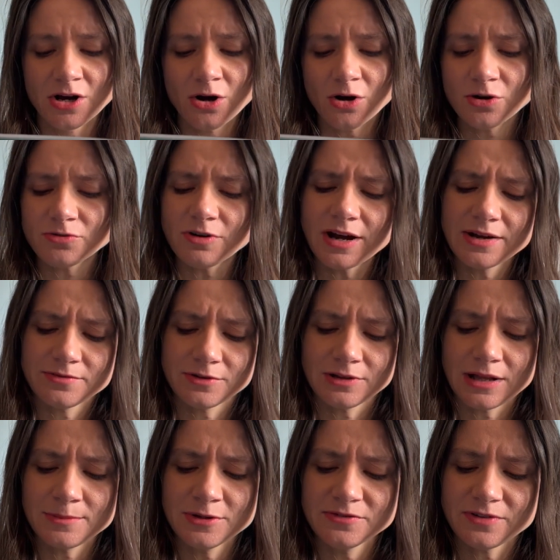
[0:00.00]
On
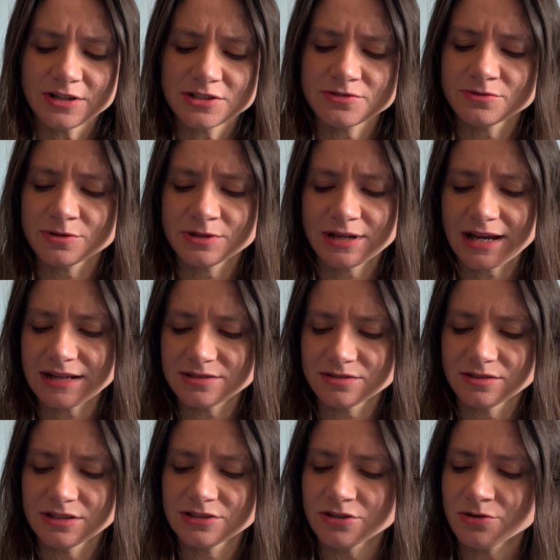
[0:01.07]
arrival, Emily finds a ruined
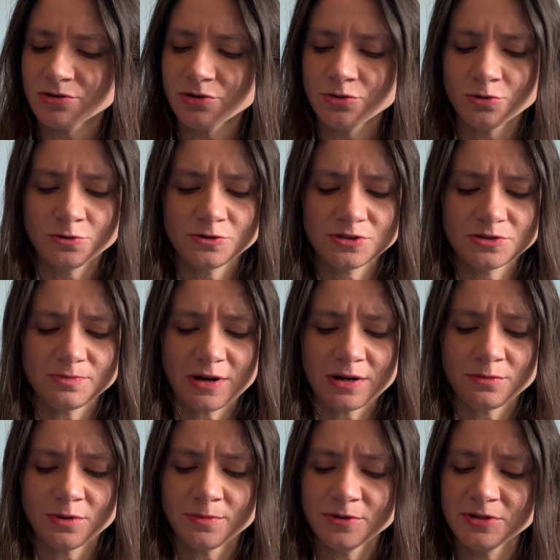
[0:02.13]
castle, its owner haunted by a
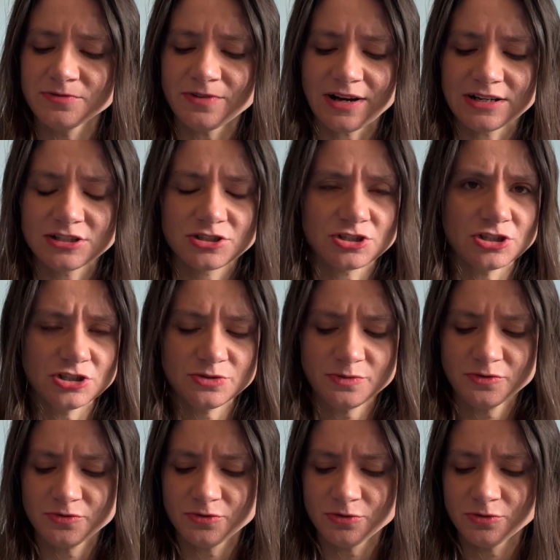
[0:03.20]
woman who vanished years
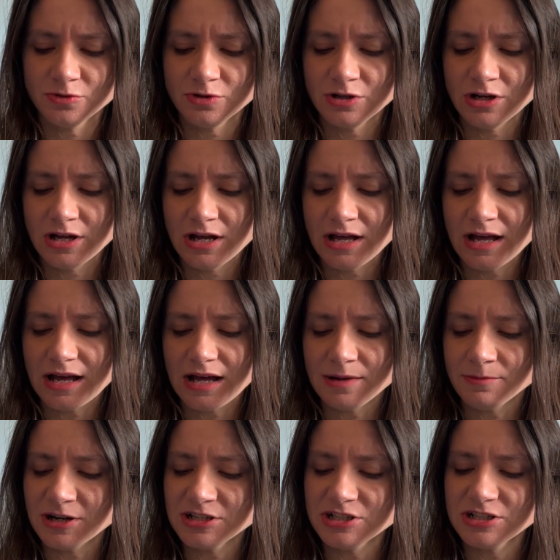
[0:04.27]
before, and
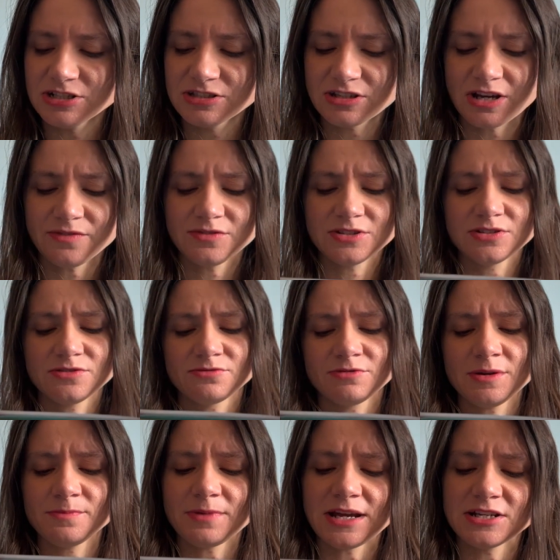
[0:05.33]
when she discovers the
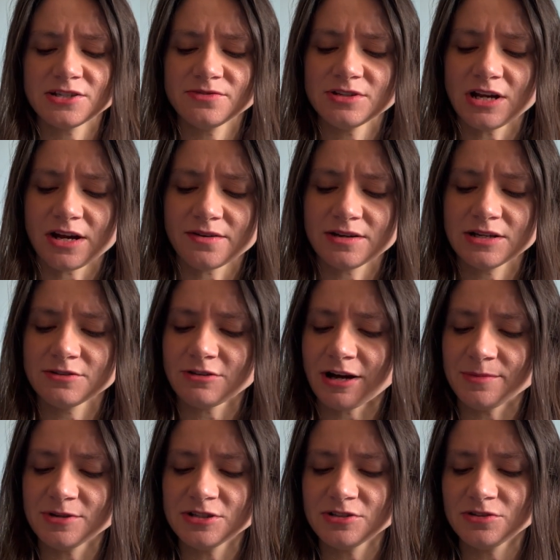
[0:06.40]
ripped pages of a diary
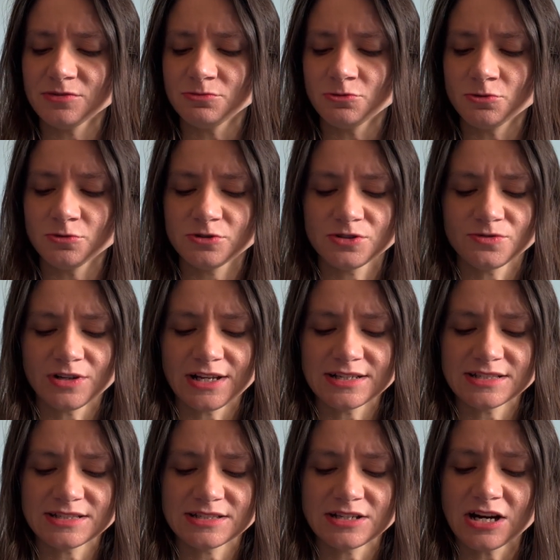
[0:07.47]
crammed into the wall, she
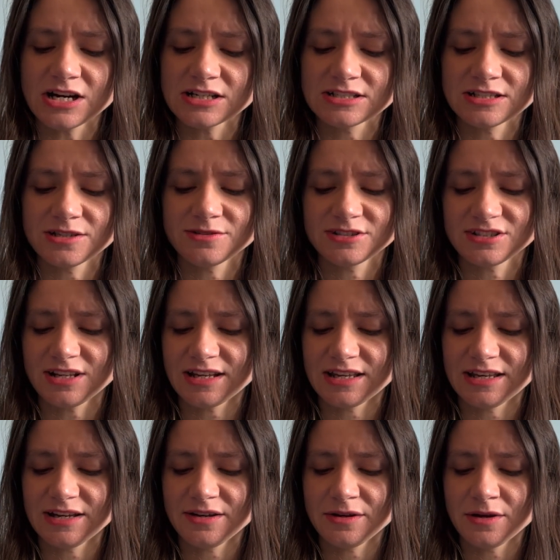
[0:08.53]
realises dark secrets lie
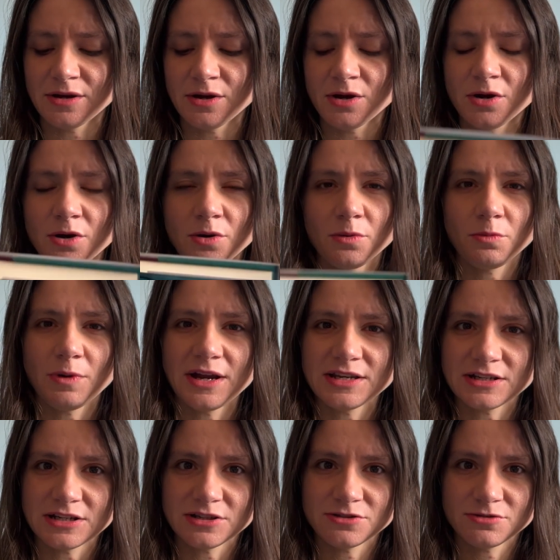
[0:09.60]
here,
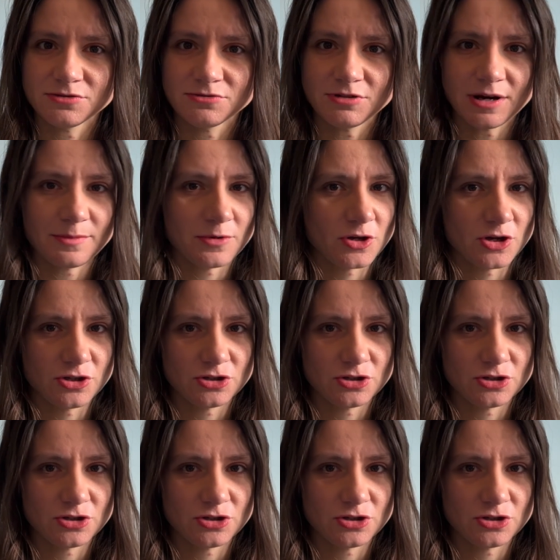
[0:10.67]
waiting to entrap her